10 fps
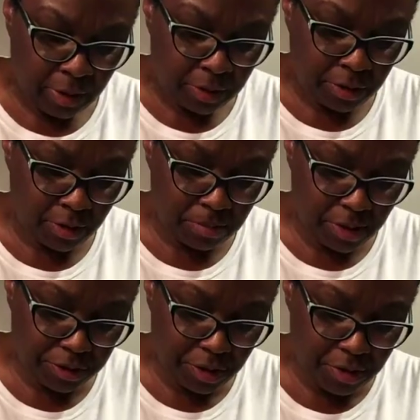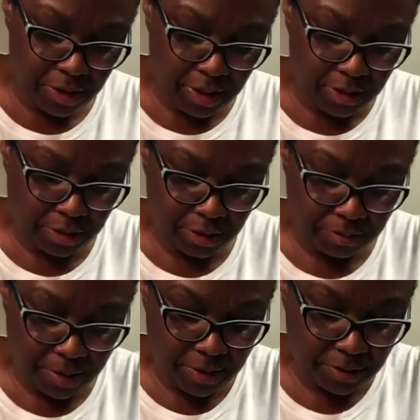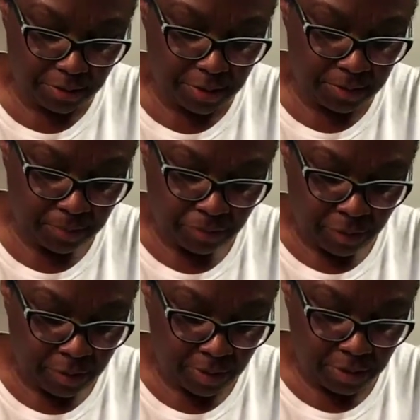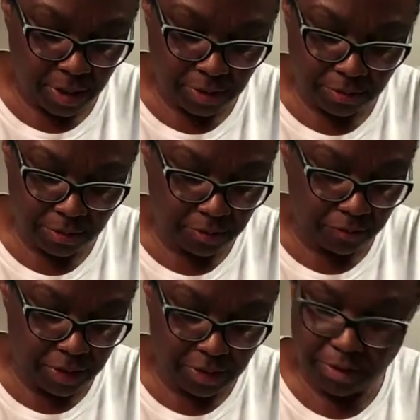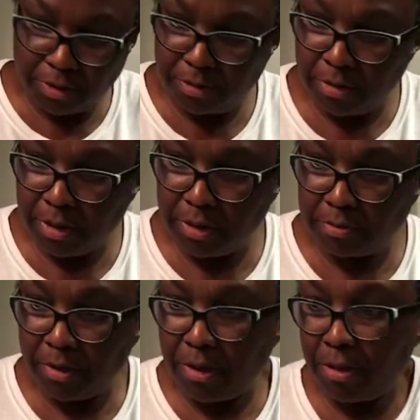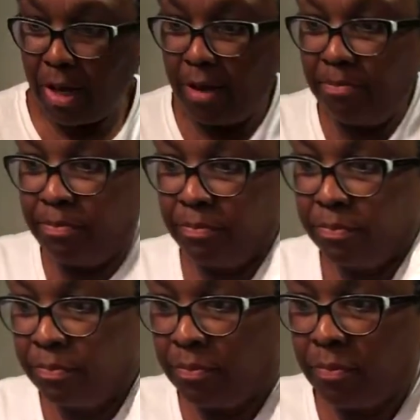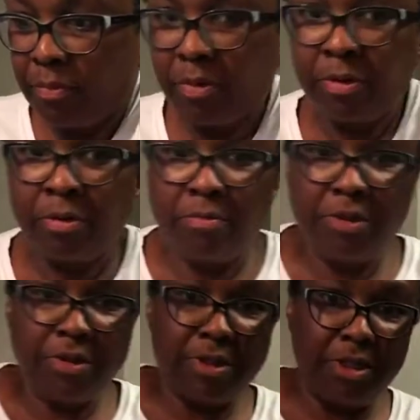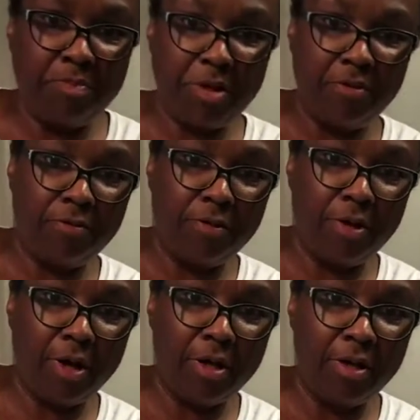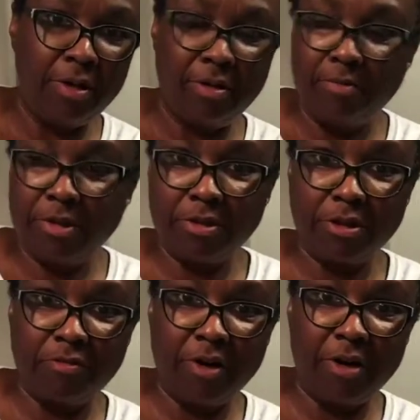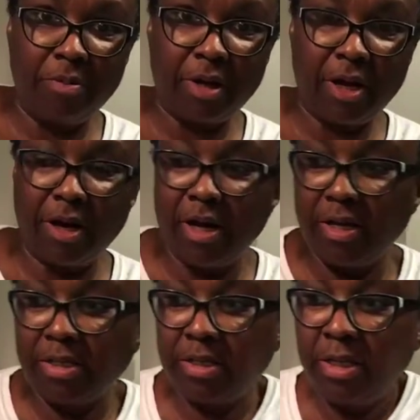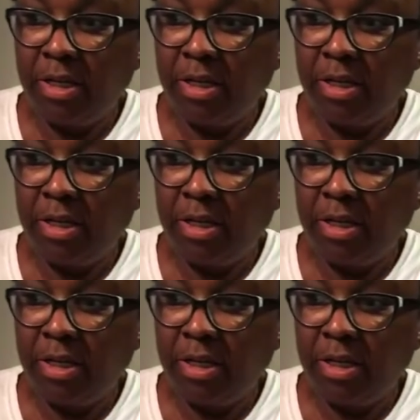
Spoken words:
So I'm going to show you the easiest way to do it. There's all sorts of ways to do these with this dipping fork, which looks very precarious.